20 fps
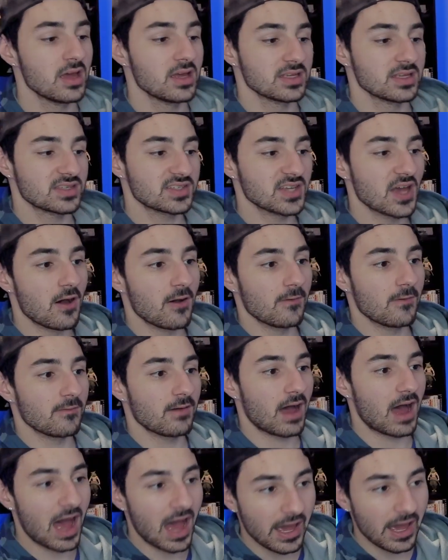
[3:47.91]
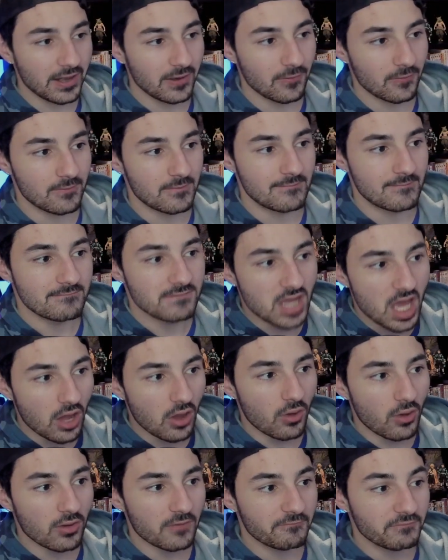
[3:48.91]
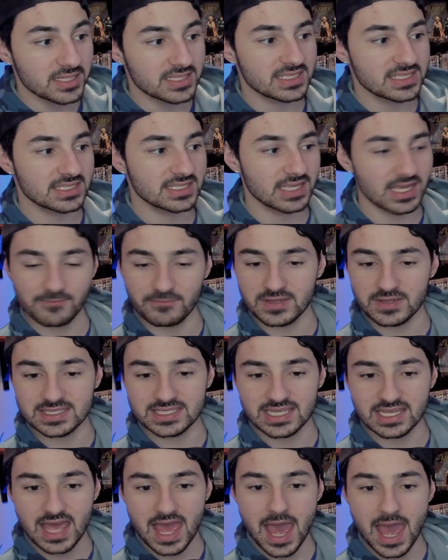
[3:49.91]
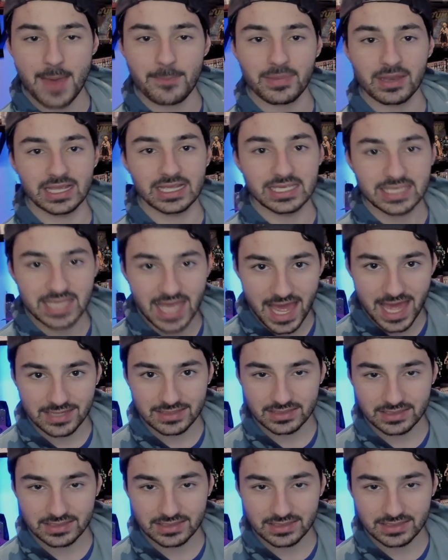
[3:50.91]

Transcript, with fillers: So I don't know if it's if it's gonna happen again,